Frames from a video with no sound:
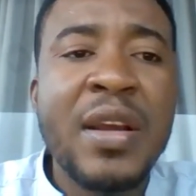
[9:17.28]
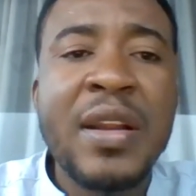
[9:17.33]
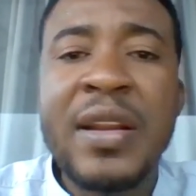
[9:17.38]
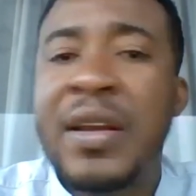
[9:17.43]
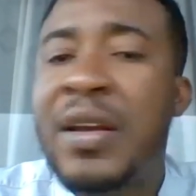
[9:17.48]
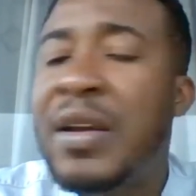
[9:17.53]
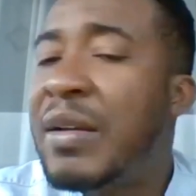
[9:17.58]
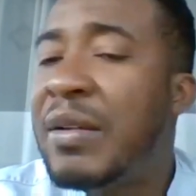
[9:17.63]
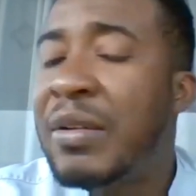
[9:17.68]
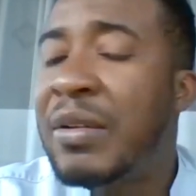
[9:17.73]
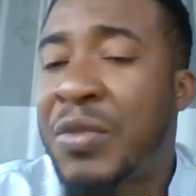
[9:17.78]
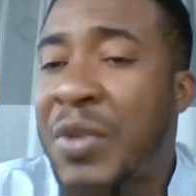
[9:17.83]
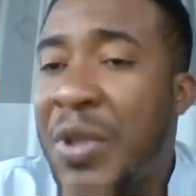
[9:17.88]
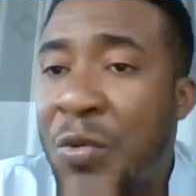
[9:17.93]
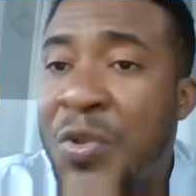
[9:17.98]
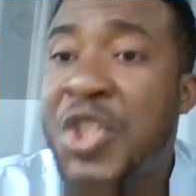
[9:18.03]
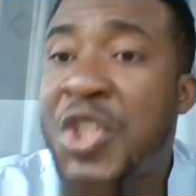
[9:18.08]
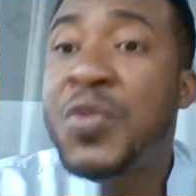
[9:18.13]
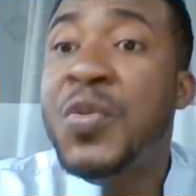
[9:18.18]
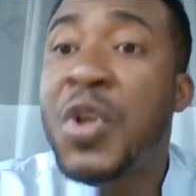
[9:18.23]

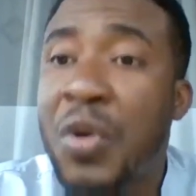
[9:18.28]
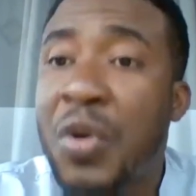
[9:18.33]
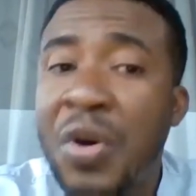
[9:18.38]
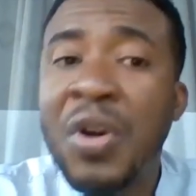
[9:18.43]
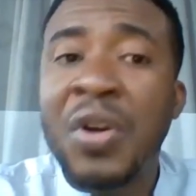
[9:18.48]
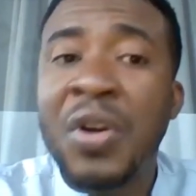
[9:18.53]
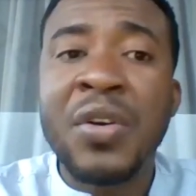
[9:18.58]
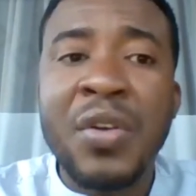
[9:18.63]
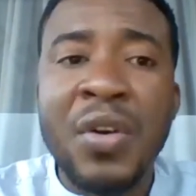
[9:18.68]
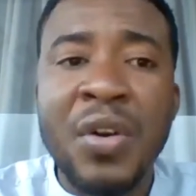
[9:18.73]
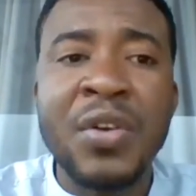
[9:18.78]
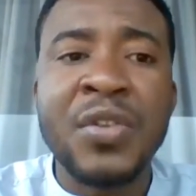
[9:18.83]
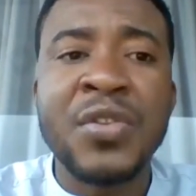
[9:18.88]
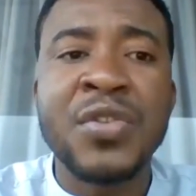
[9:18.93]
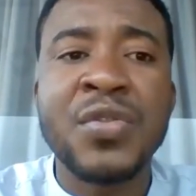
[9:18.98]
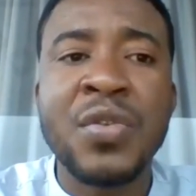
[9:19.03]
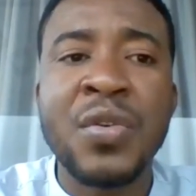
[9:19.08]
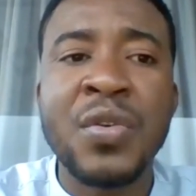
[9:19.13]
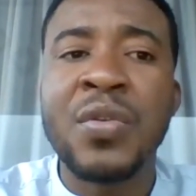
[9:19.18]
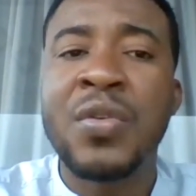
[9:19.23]
which we call
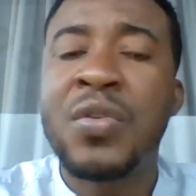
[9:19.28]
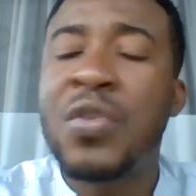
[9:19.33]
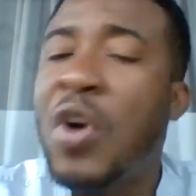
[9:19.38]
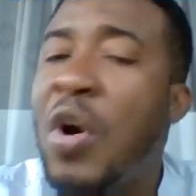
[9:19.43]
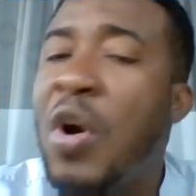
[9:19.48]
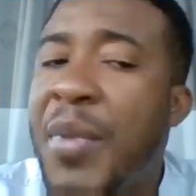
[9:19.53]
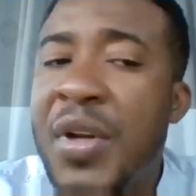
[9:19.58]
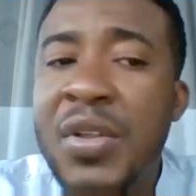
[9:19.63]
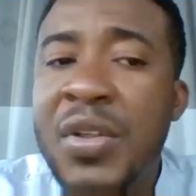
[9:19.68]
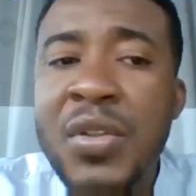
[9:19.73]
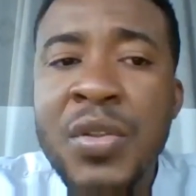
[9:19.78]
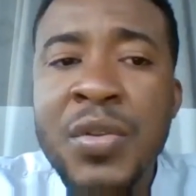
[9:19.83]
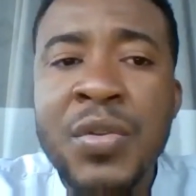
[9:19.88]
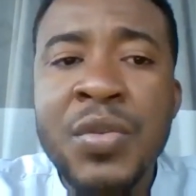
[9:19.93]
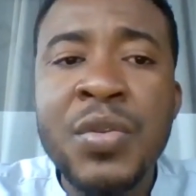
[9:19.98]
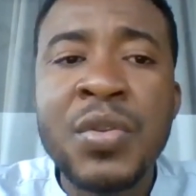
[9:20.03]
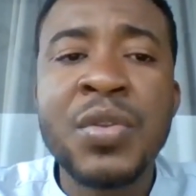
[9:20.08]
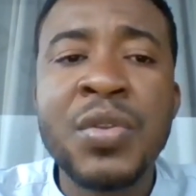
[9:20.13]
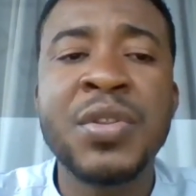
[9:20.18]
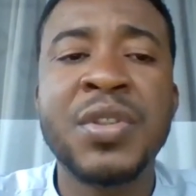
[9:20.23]
also common
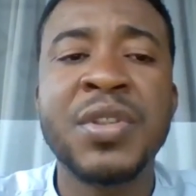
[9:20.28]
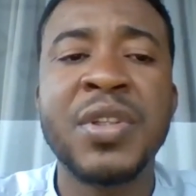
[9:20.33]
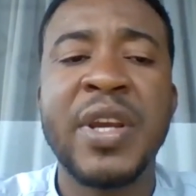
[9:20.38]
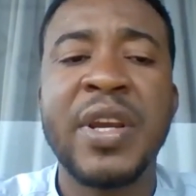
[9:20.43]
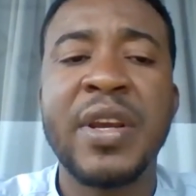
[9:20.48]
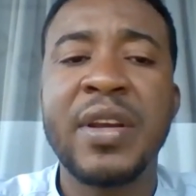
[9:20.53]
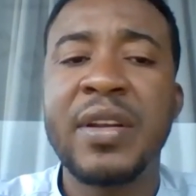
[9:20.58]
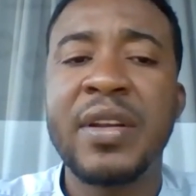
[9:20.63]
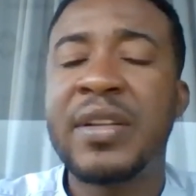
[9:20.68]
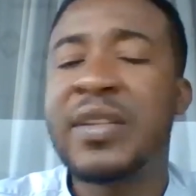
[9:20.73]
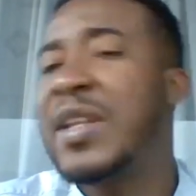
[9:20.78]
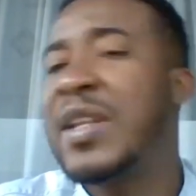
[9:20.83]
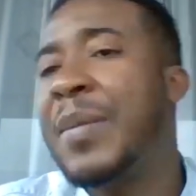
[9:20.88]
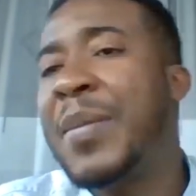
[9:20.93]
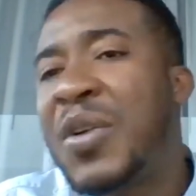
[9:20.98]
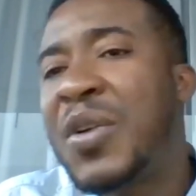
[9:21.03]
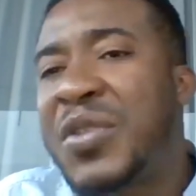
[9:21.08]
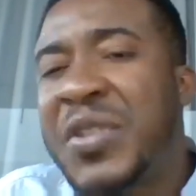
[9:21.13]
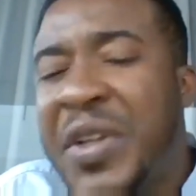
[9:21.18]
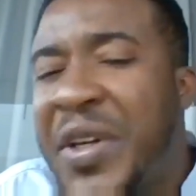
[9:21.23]
good. It's
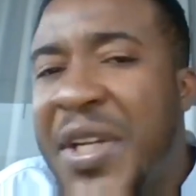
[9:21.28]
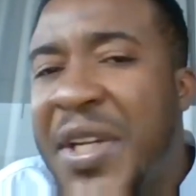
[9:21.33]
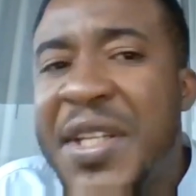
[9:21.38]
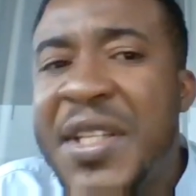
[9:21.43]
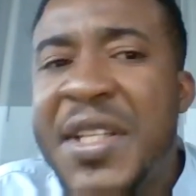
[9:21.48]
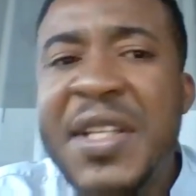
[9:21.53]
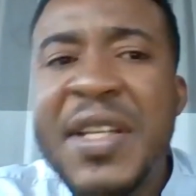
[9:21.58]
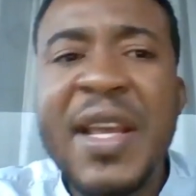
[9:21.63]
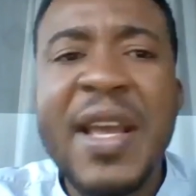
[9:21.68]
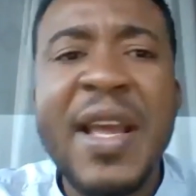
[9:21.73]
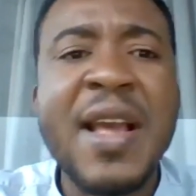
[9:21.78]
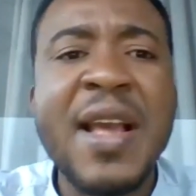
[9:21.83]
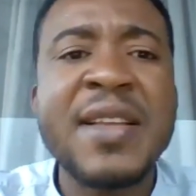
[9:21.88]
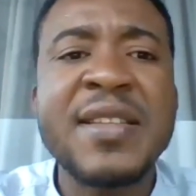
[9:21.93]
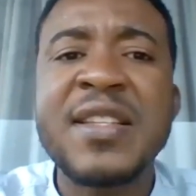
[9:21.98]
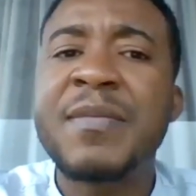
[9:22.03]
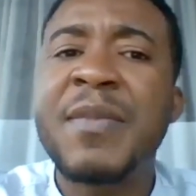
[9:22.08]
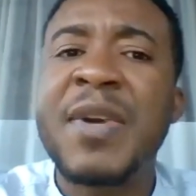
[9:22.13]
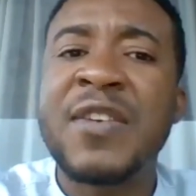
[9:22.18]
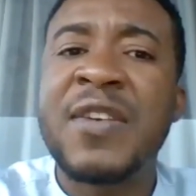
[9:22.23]
about
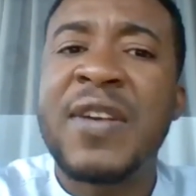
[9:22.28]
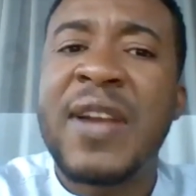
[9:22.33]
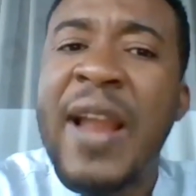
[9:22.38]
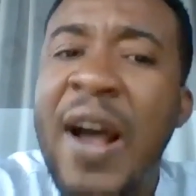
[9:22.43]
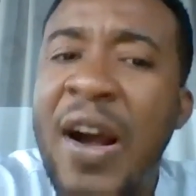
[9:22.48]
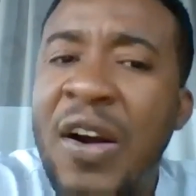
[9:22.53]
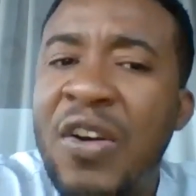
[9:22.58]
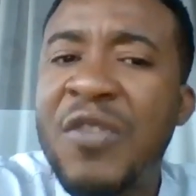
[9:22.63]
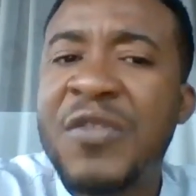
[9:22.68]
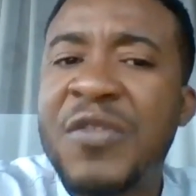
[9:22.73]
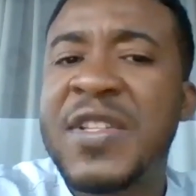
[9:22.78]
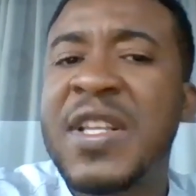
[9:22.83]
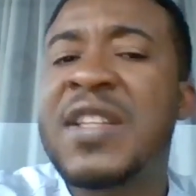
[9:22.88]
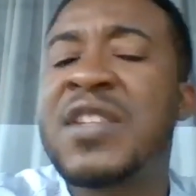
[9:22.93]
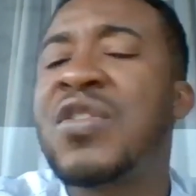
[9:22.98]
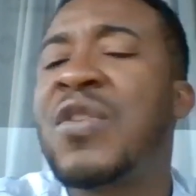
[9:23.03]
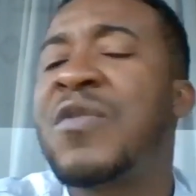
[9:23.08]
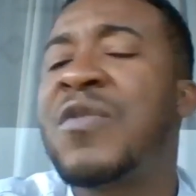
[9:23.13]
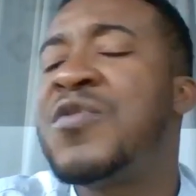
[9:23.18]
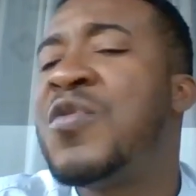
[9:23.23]
greediness, about lack of
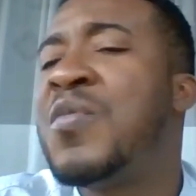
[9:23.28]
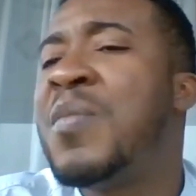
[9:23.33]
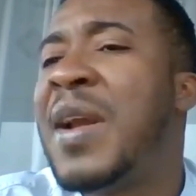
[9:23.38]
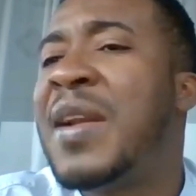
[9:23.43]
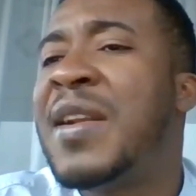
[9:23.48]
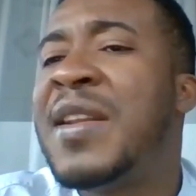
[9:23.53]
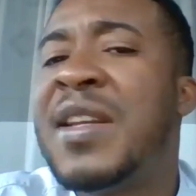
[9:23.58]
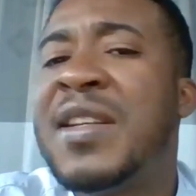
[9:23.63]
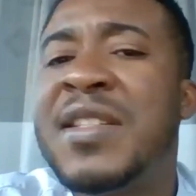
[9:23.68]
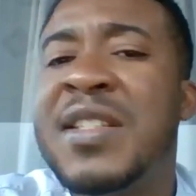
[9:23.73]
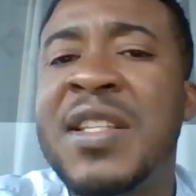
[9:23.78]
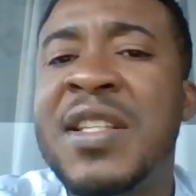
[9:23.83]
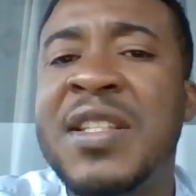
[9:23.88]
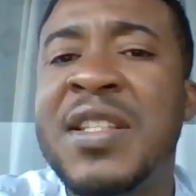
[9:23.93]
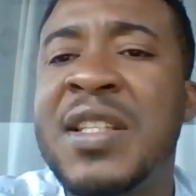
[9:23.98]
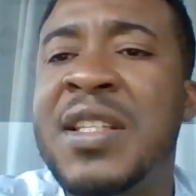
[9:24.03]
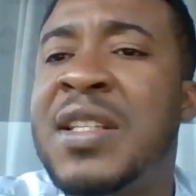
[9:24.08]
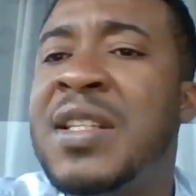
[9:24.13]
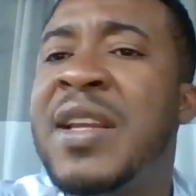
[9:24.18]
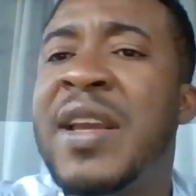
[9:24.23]
sense of human
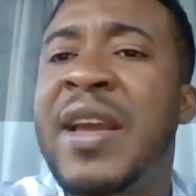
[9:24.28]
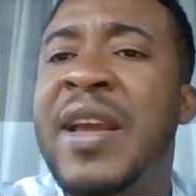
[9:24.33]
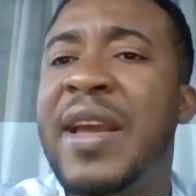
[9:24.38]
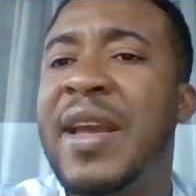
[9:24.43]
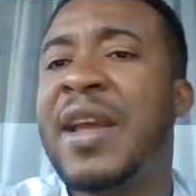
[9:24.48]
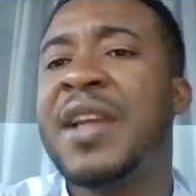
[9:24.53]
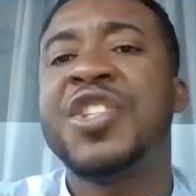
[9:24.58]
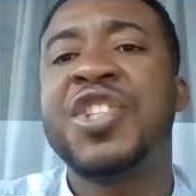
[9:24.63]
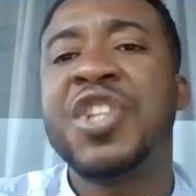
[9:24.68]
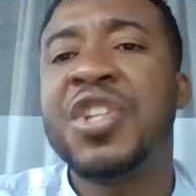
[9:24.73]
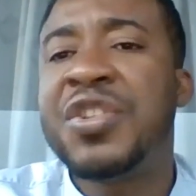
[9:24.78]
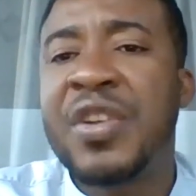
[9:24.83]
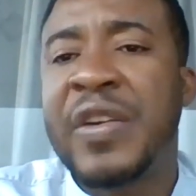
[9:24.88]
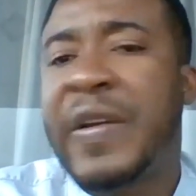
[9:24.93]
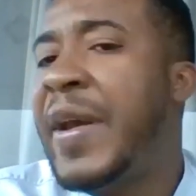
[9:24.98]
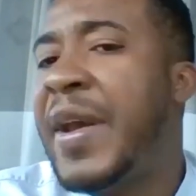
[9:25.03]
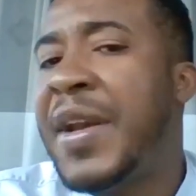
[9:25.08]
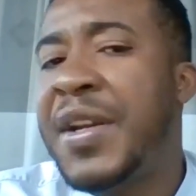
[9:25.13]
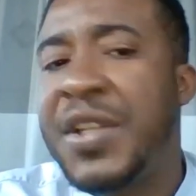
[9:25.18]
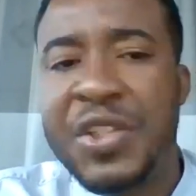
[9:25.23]
dignity,
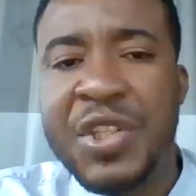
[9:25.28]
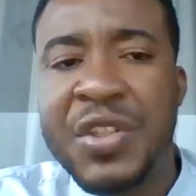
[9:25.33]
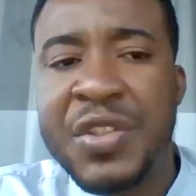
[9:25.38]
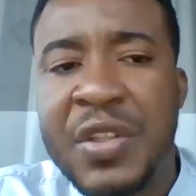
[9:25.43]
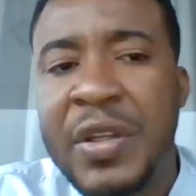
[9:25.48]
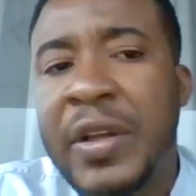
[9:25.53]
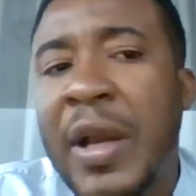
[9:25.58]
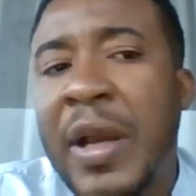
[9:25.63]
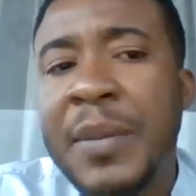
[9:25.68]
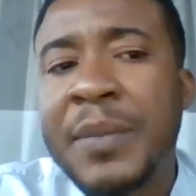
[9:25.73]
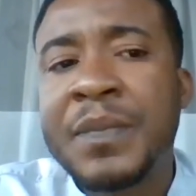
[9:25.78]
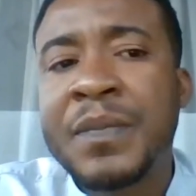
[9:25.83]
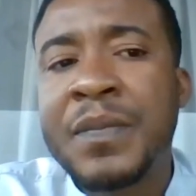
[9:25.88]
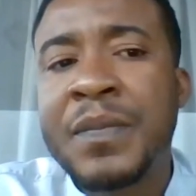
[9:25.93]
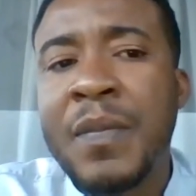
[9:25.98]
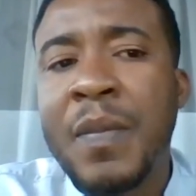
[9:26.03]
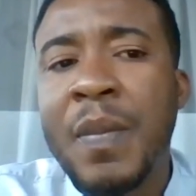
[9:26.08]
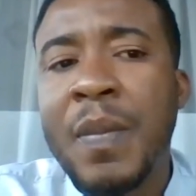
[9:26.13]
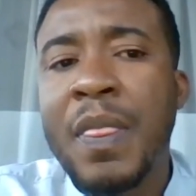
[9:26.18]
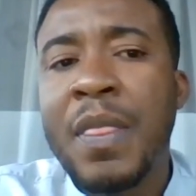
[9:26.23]
etc., etc.
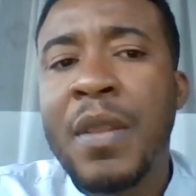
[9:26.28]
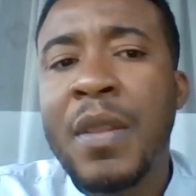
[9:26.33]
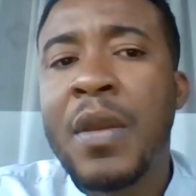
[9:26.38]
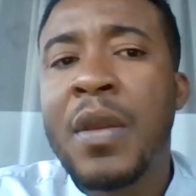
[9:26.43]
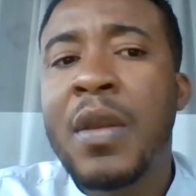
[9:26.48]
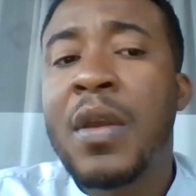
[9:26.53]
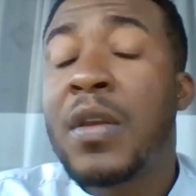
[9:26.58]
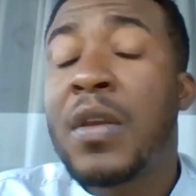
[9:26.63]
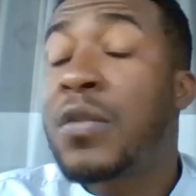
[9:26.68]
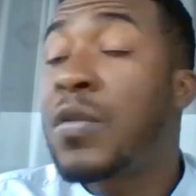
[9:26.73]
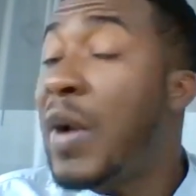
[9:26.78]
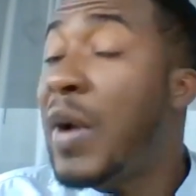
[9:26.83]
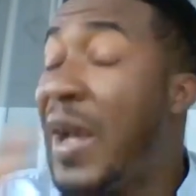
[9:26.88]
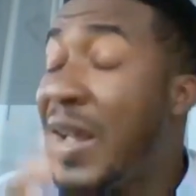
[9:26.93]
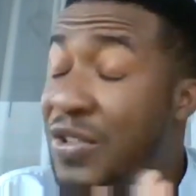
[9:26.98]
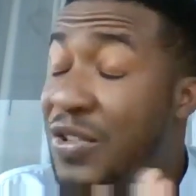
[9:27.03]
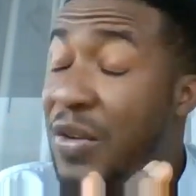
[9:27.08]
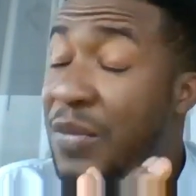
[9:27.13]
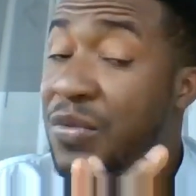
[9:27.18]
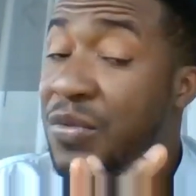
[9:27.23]
So
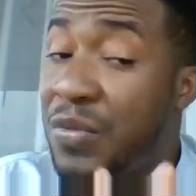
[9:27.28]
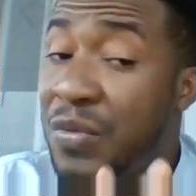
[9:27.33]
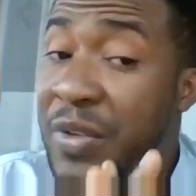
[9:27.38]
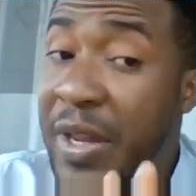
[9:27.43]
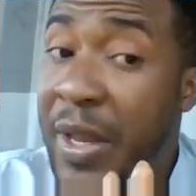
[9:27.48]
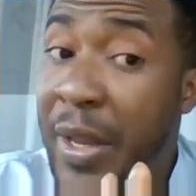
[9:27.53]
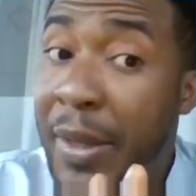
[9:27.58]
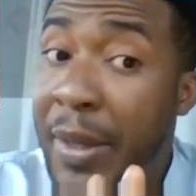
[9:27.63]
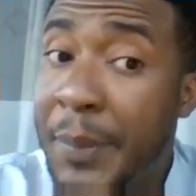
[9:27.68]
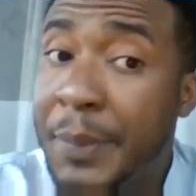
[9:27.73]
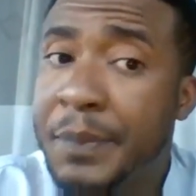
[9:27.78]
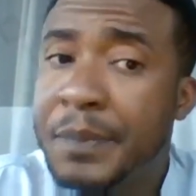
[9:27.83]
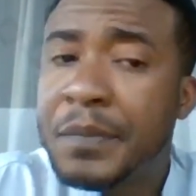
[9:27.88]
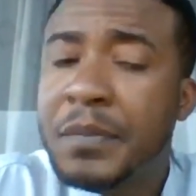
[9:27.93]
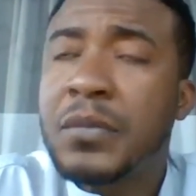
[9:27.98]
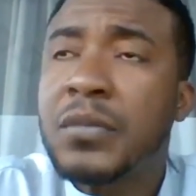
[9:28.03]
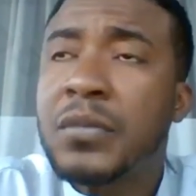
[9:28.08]
as of today,